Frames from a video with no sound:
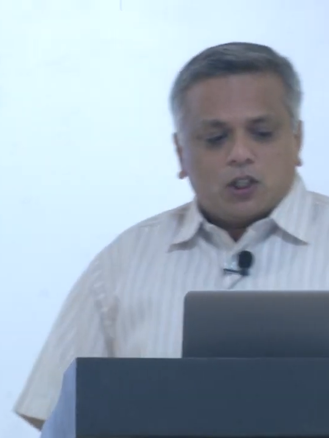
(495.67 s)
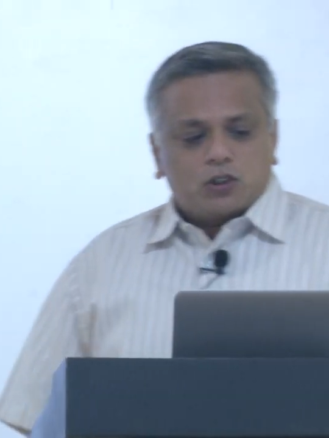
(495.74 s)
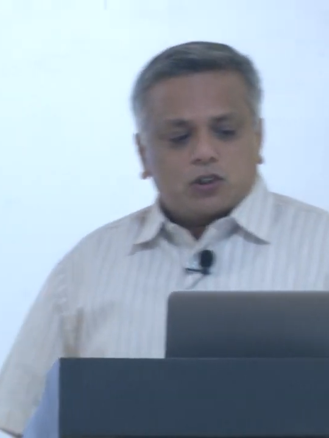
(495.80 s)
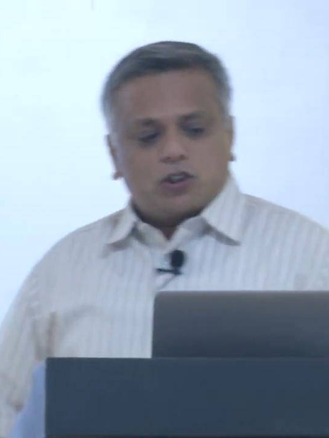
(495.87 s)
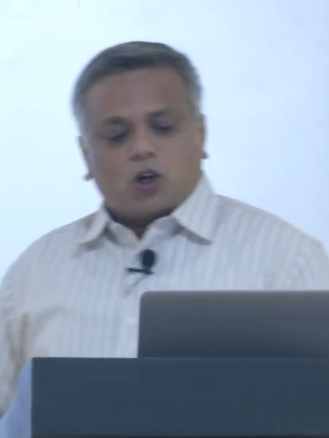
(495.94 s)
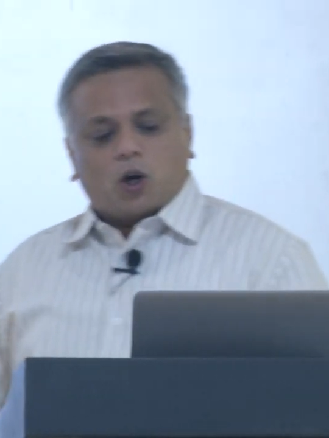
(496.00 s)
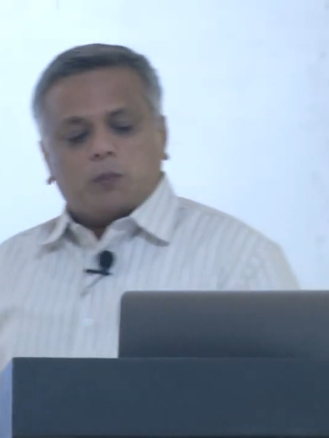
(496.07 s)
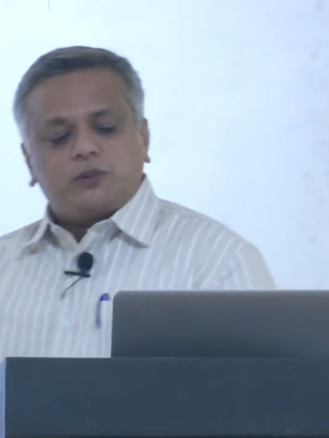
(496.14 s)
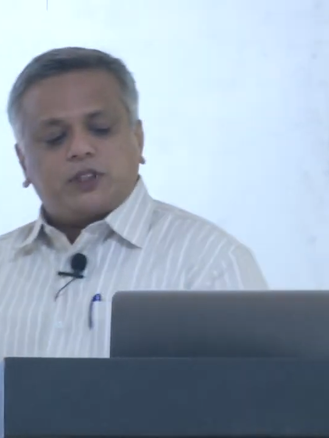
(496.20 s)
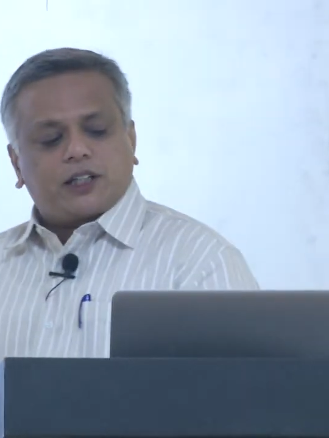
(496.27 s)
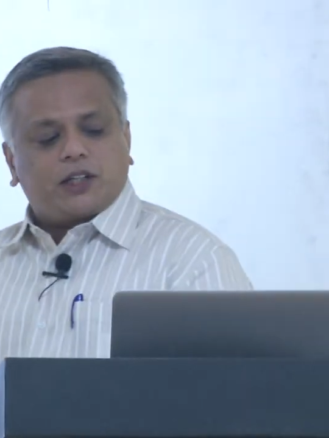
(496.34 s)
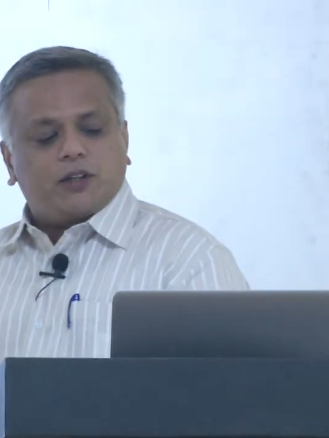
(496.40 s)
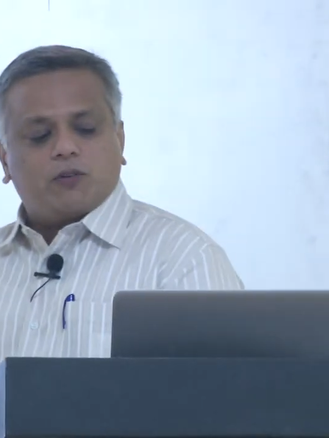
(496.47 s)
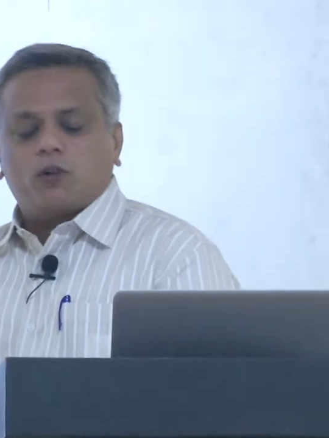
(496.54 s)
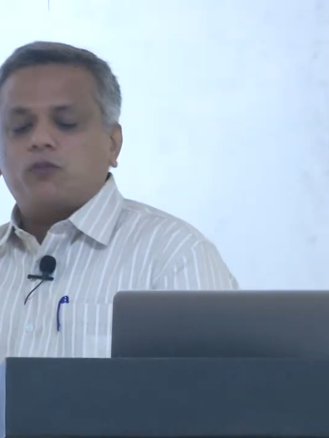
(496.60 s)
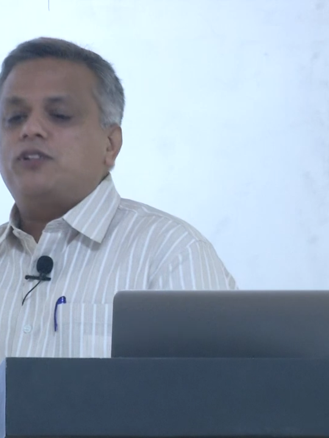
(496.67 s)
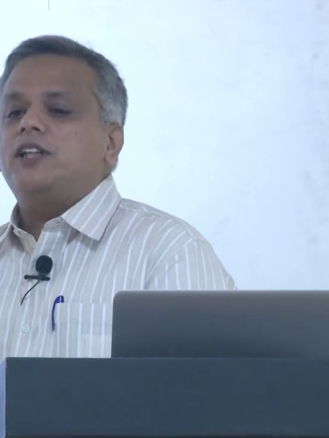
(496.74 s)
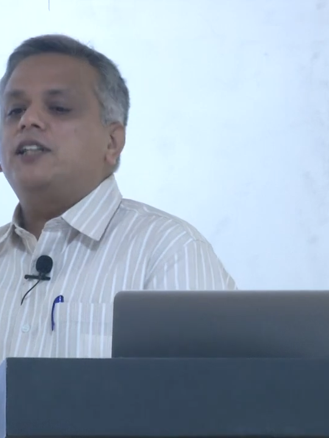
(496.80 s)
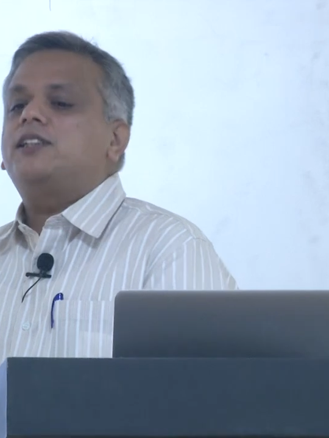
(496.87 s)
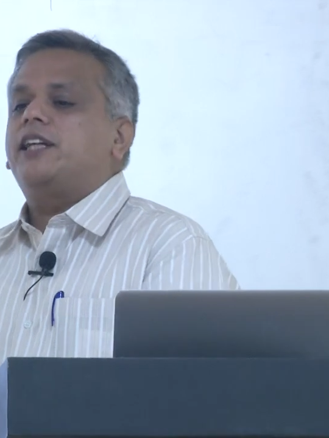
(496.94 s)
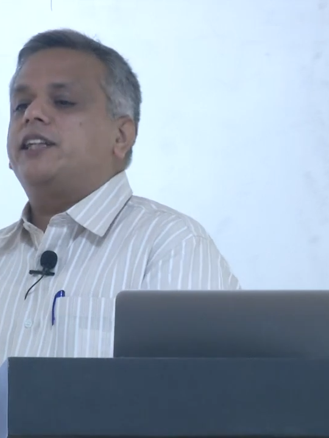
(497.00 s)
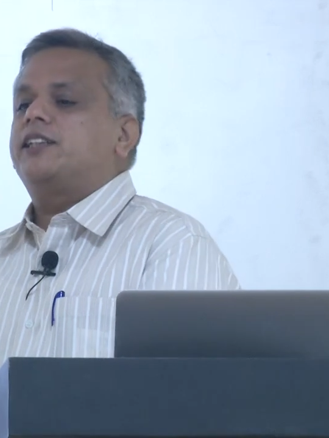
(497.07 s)
So the objective of
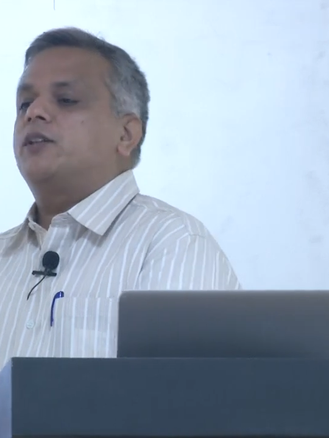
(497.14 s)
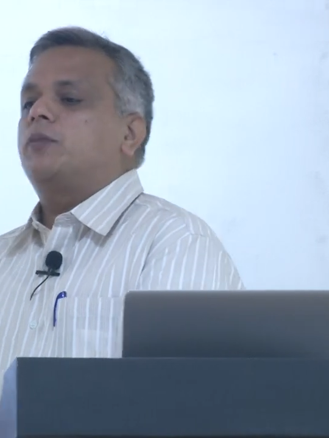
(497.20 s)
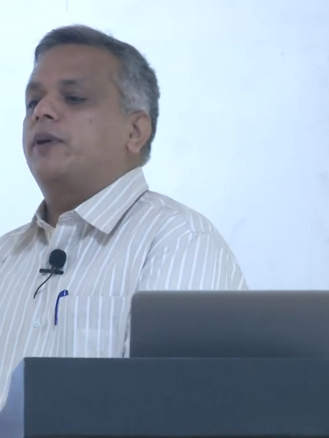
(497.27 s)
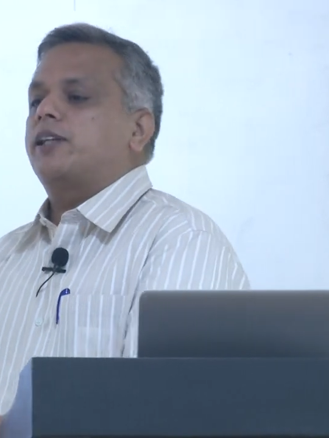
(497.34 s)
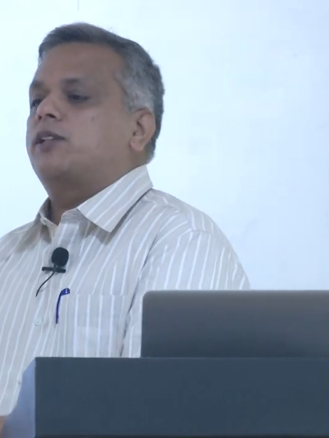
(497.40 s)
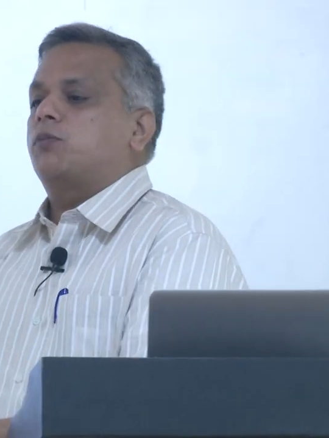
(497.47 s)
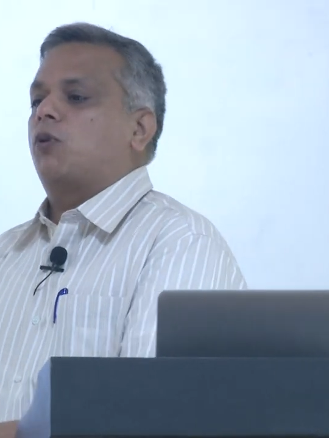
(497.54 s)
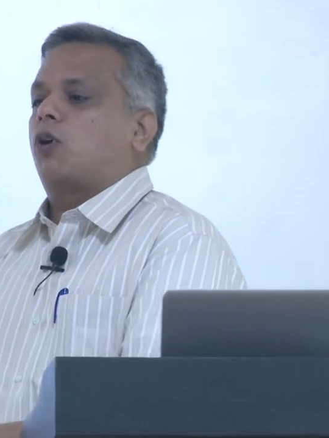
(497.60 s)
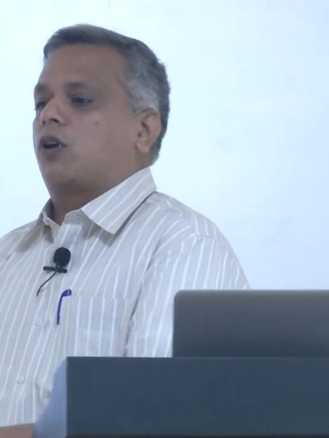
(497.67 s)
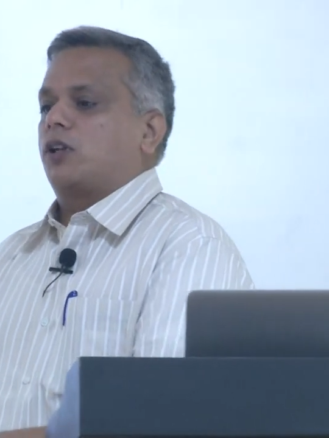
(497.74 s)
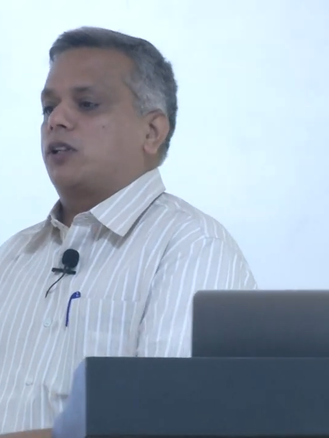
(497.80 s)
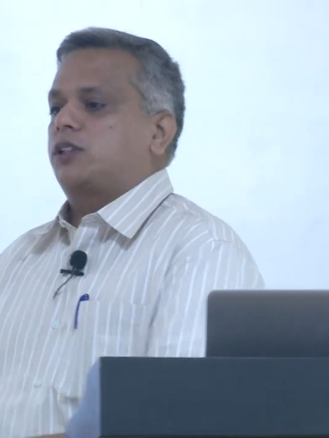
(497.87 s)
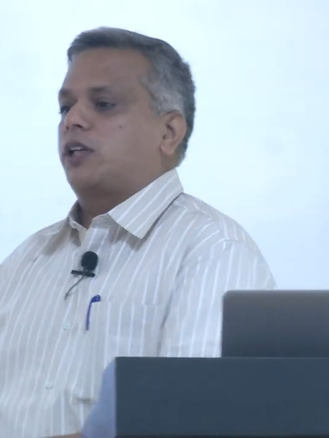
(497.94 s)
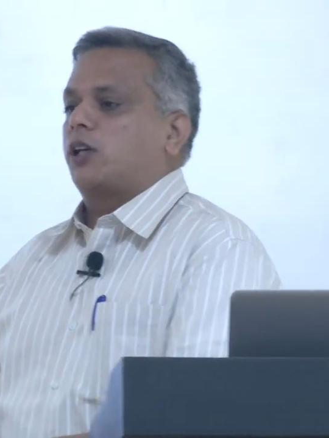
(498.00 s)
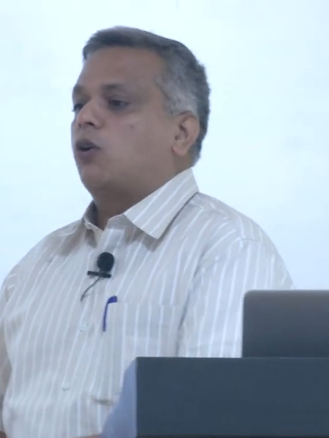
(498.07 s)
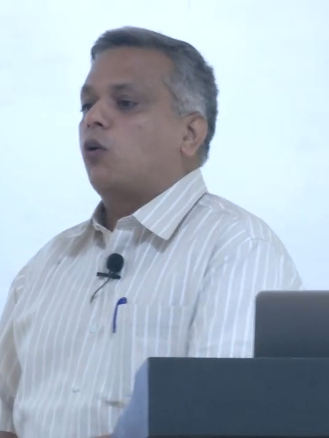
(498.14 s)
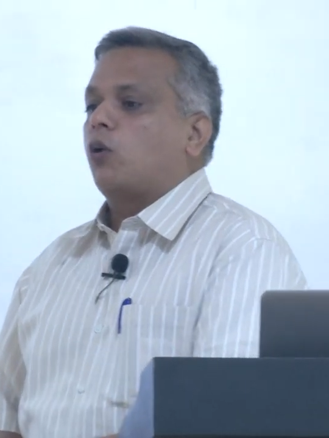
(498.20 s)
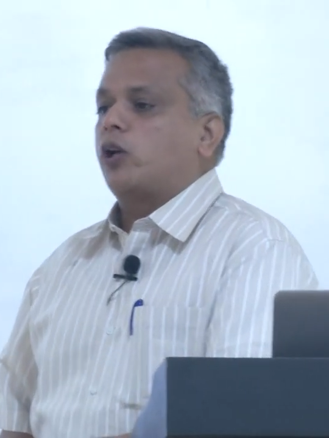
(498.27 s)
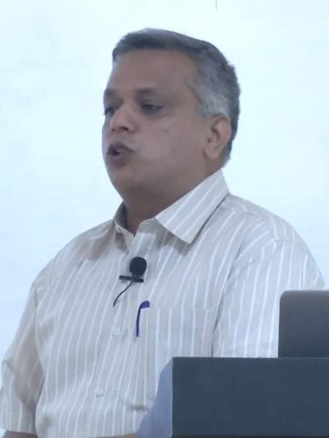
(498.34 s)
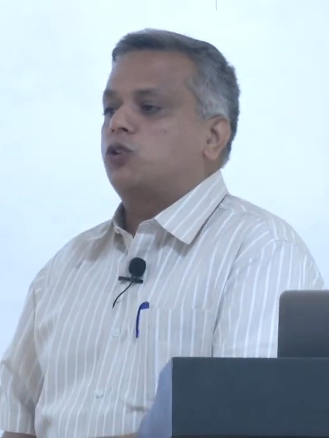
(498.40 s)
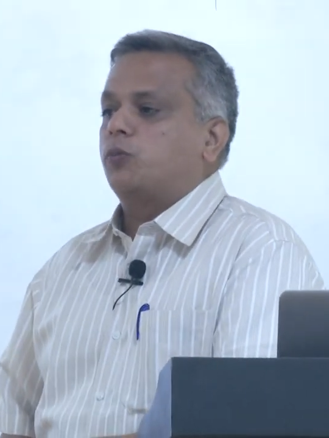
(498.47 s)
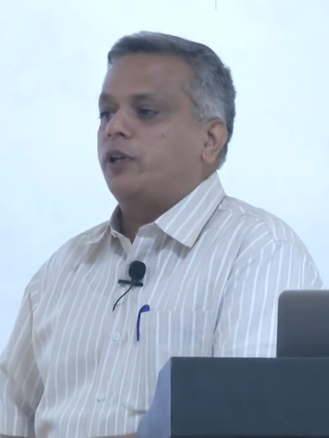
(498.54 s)
these agent-based models are
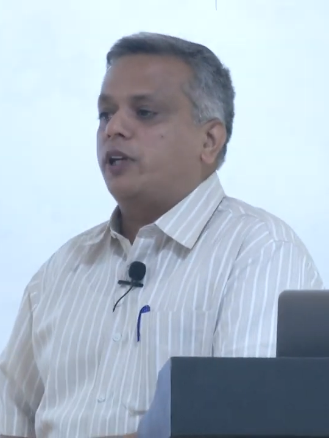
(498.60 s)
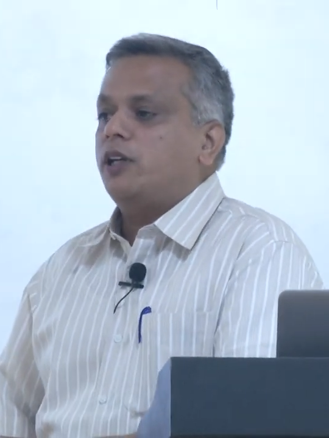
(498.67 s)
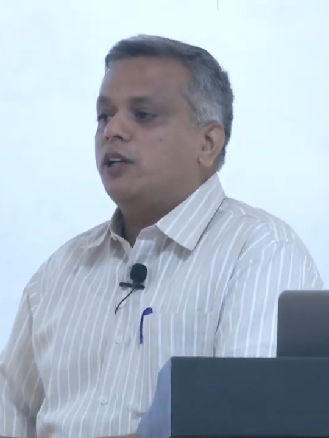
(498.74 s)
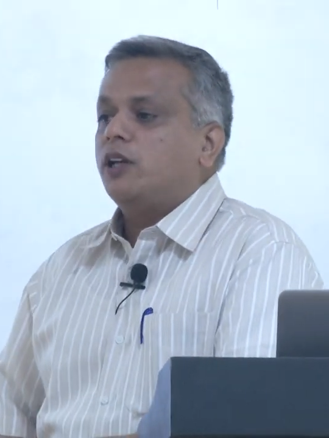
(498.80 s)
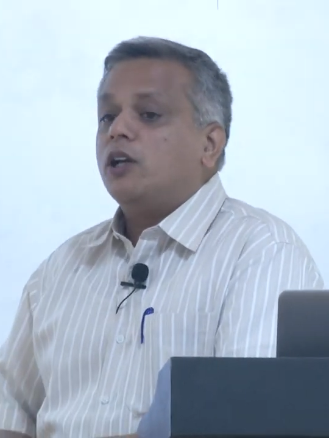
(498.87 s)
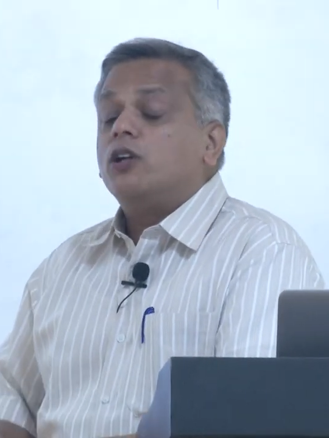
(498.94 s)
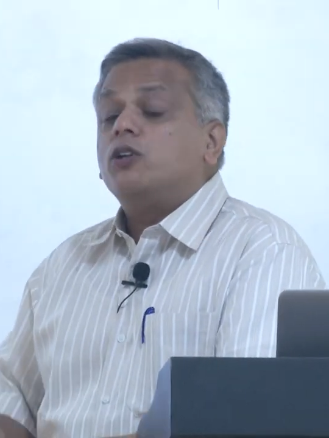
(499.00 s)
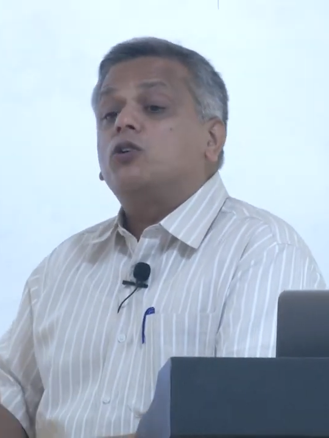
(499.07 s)
going to be